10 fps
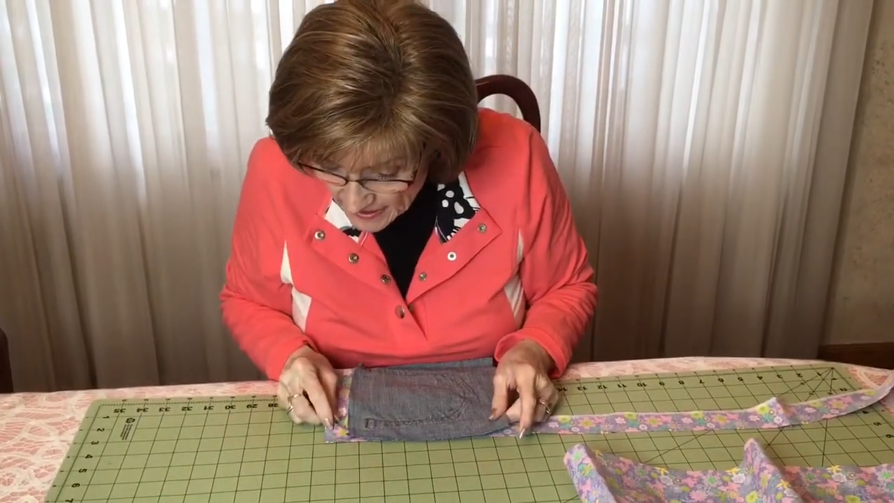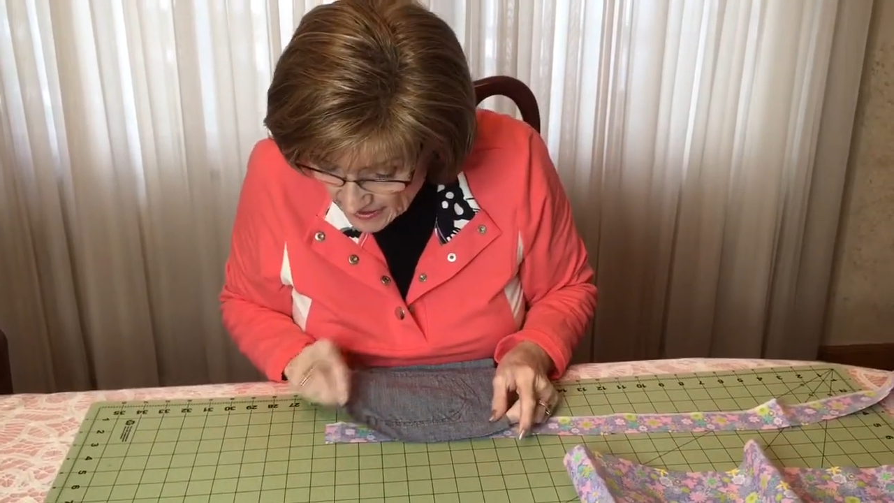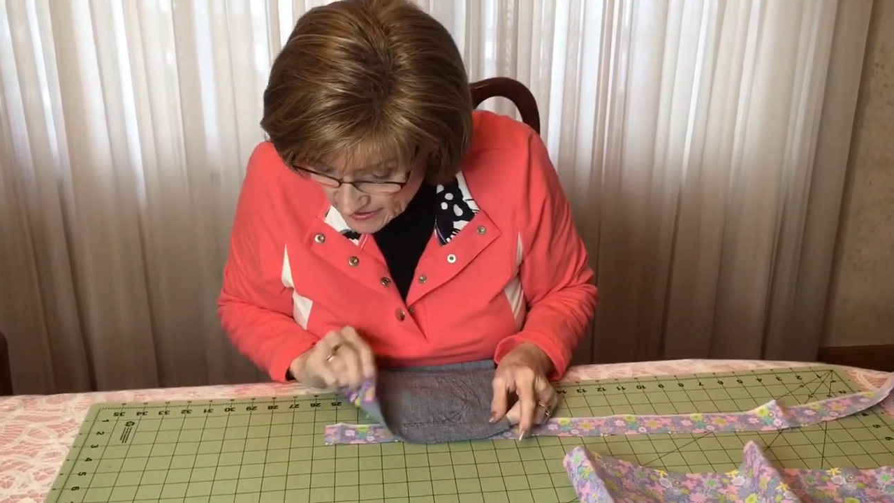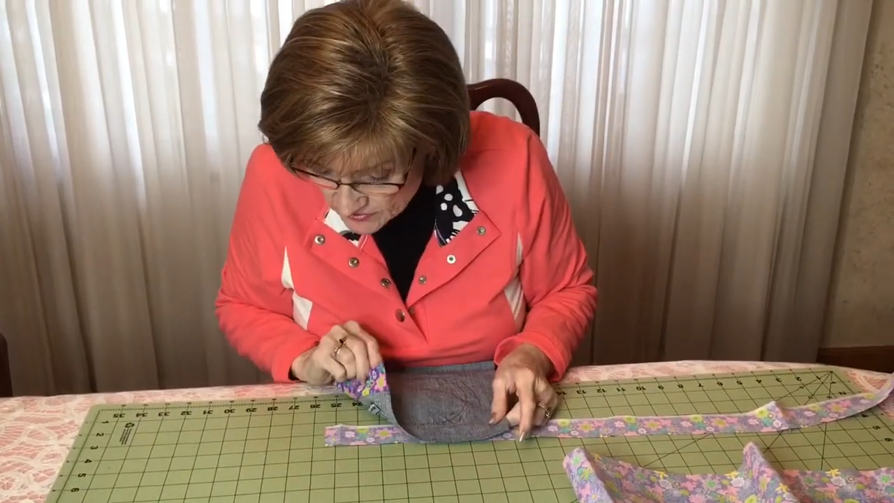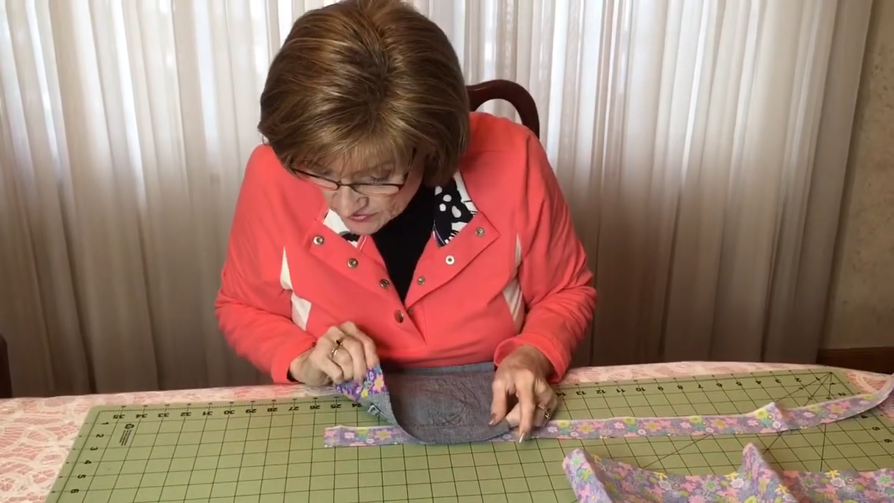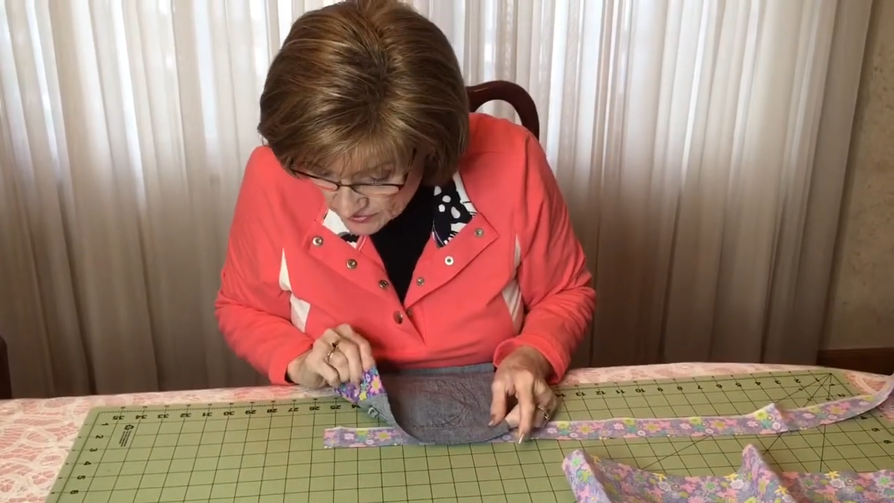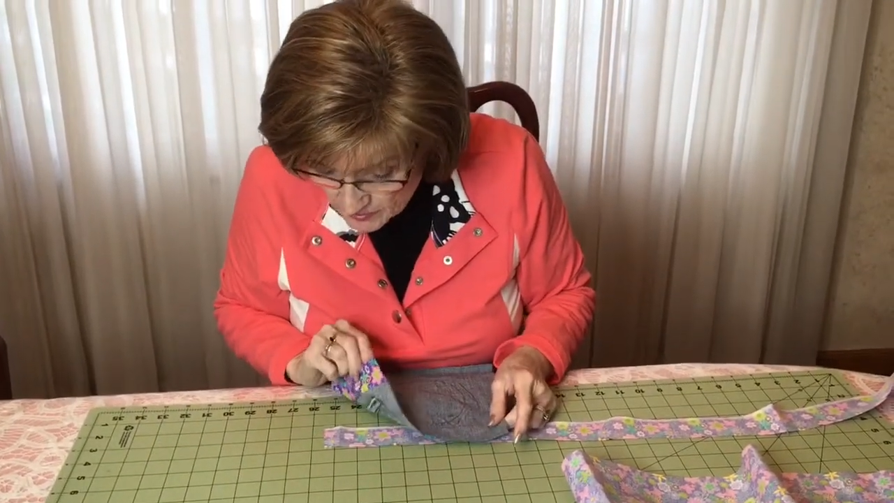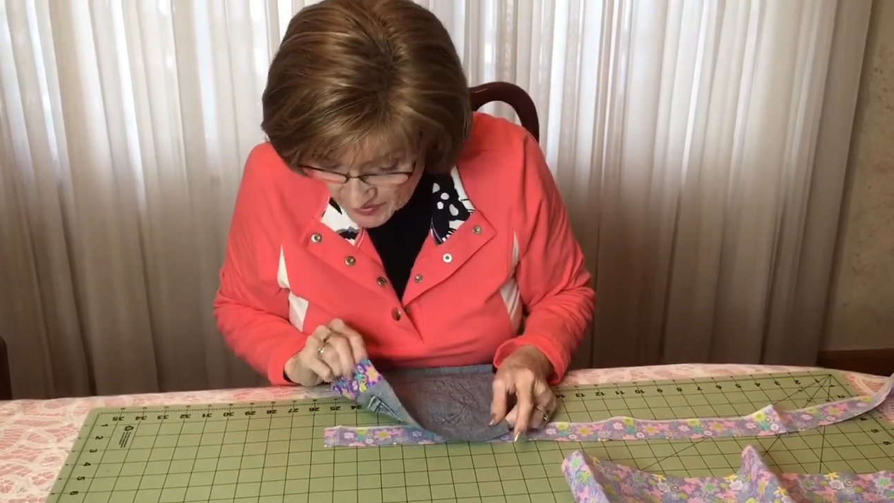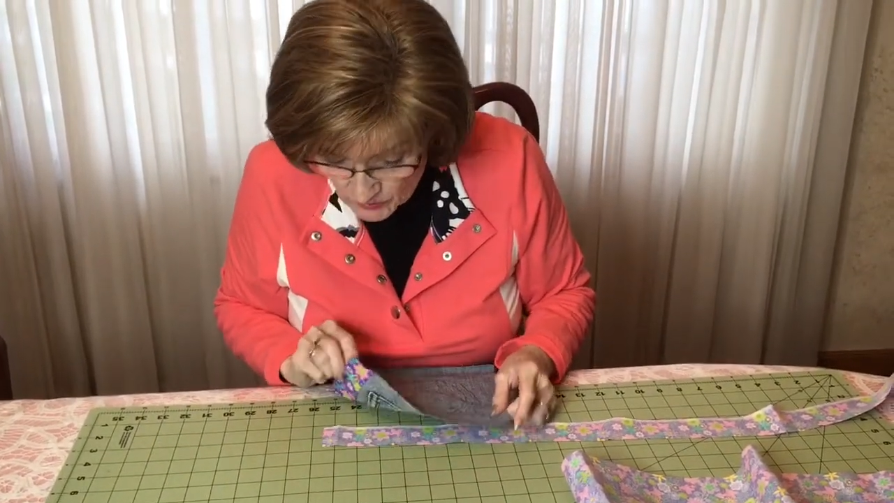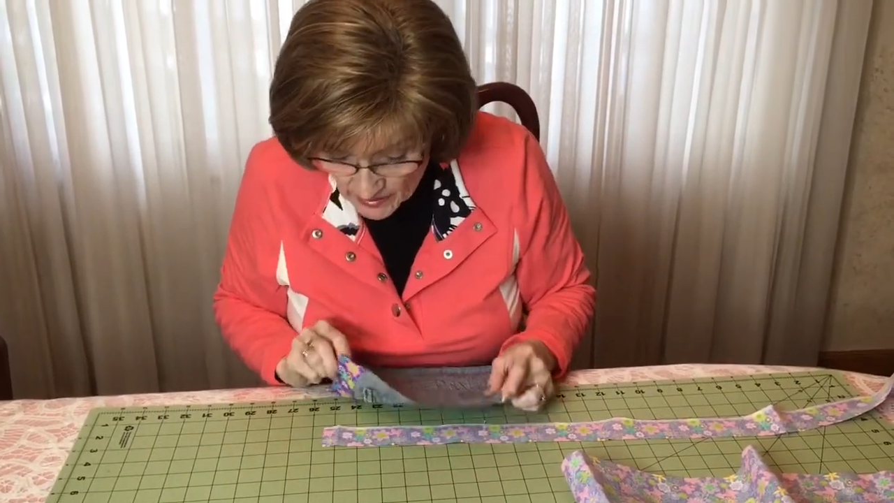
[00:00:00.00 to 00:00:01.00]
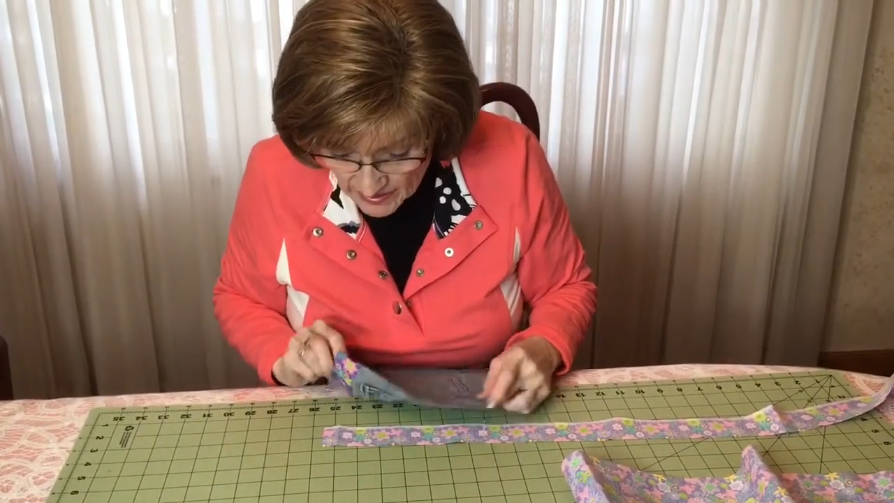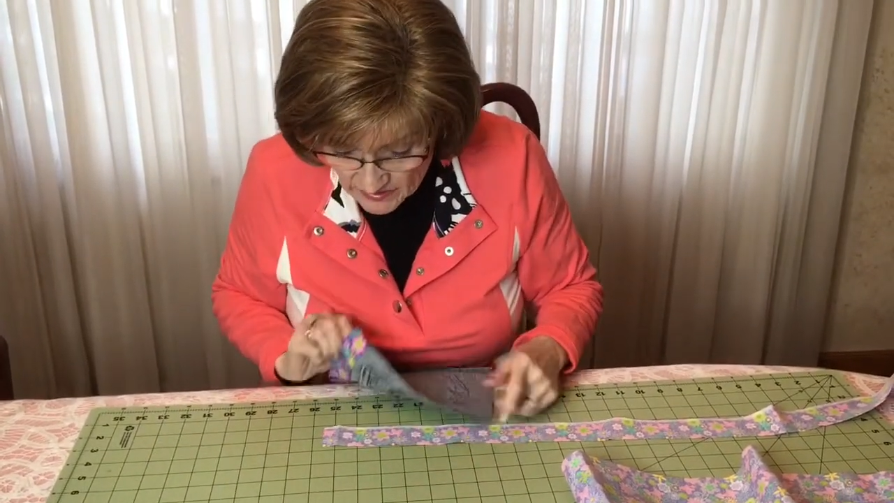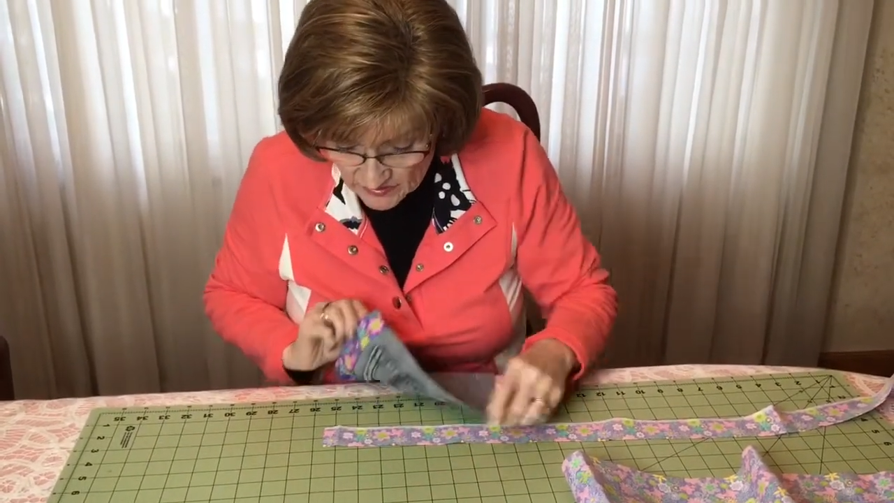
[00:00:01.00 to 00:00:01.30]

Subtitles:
and it's going to be right